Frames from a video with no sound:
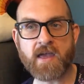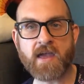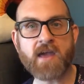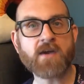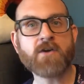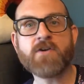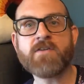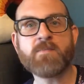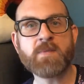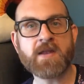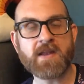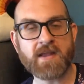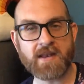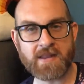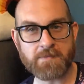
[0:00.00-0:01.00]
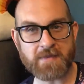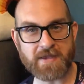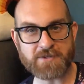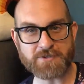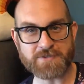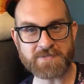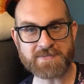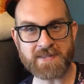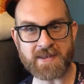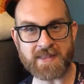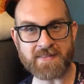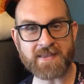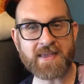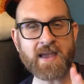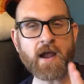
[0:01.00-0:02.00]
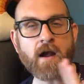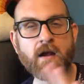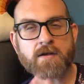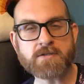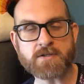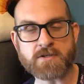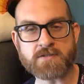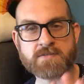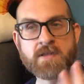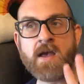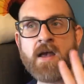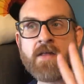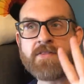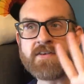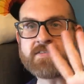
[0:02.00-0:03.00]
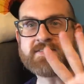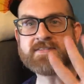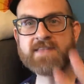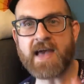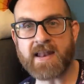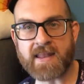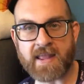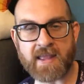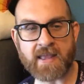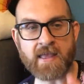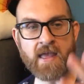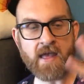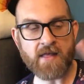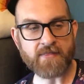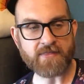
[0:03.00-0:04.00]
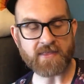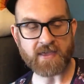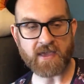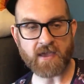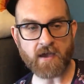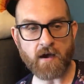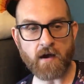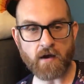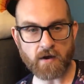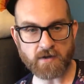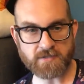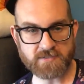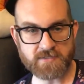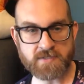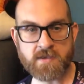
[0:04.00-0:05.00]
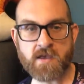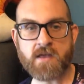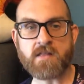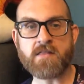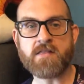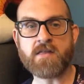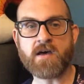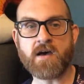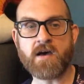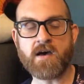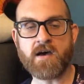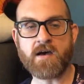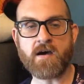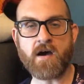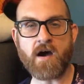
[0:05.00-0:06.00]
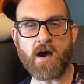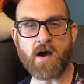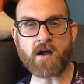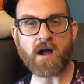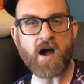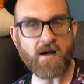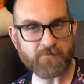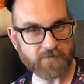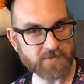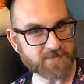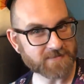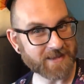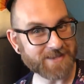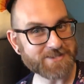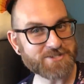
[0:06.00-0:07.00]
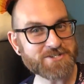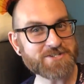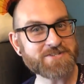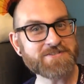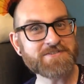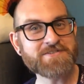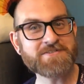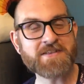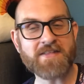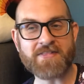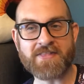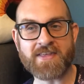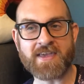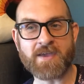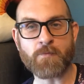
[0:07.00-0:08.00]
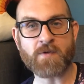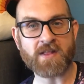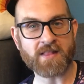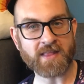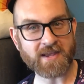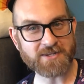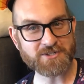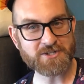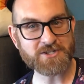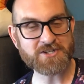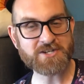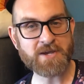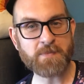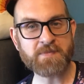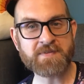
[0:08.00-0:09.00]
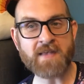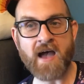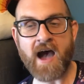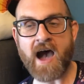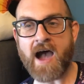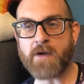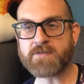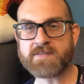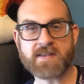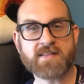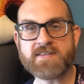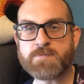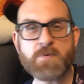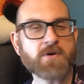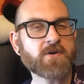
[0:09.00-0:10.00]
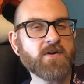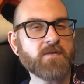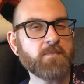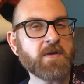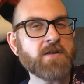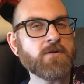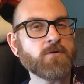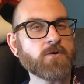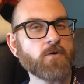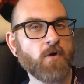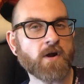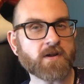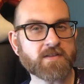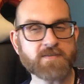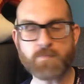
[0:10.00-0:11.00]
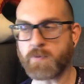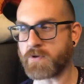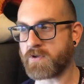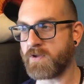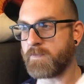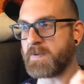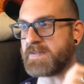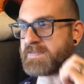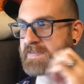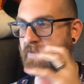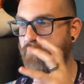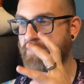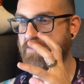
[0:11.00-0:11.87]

it could have been any major city. The characters, the setting, the art, the conversations, the relationships. I was like, this book could have been New York. This book could have been San